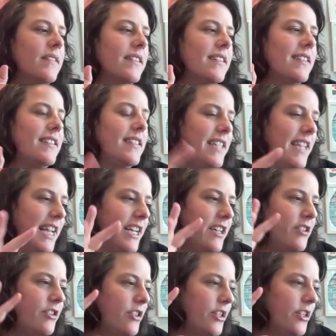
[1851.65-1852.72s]

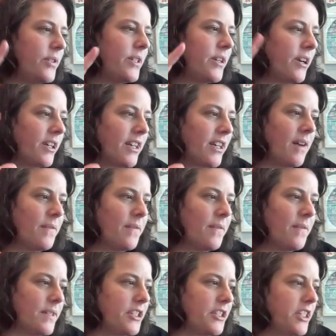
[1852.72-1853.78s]
stage two in our
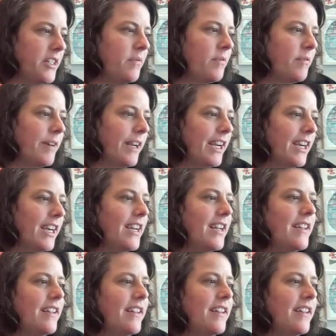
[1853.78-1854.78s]
conversation where